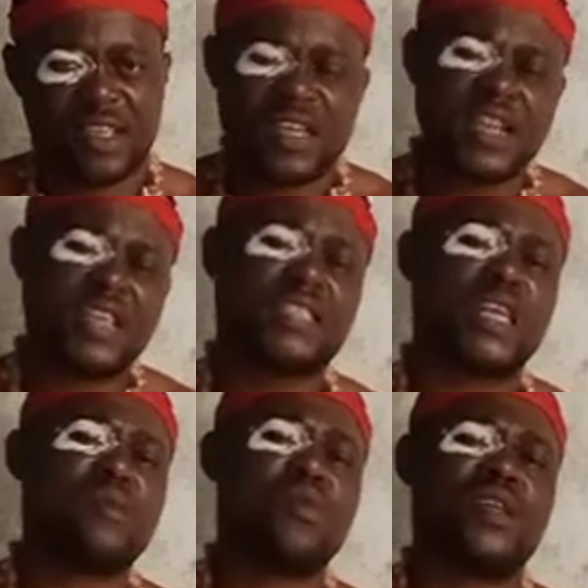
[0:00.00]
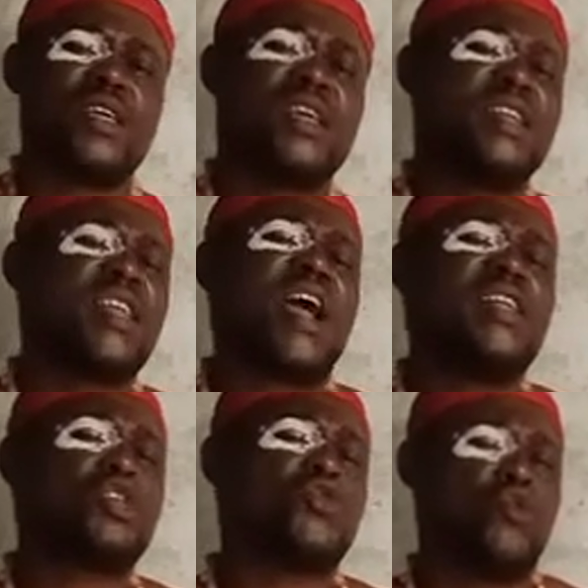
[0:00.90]
in a ceremony there
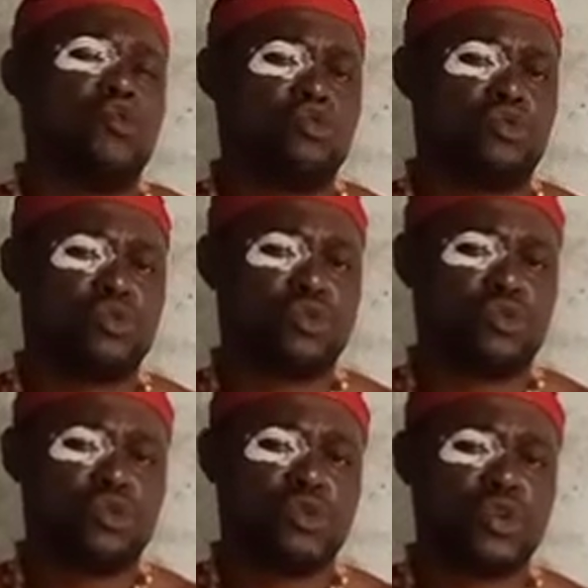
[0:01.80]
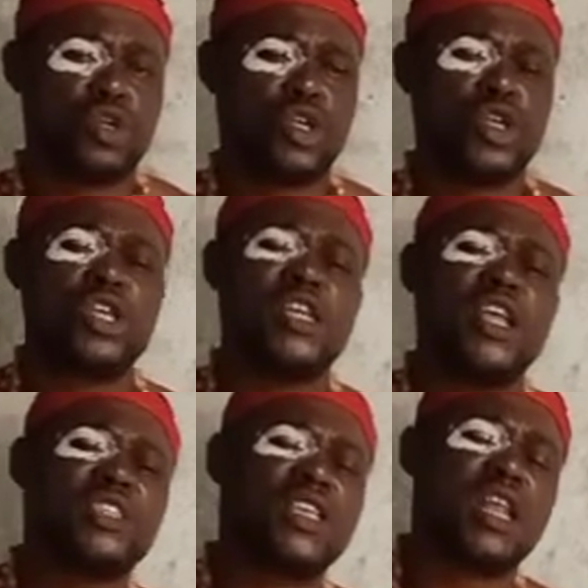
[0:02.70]
is food, in
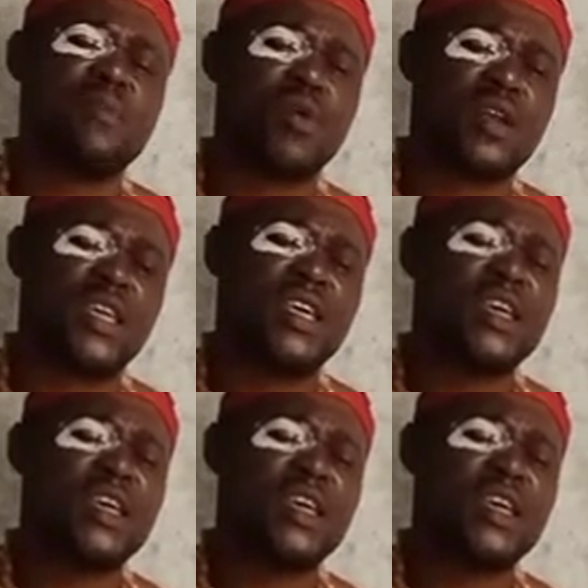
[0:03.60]
a ceremony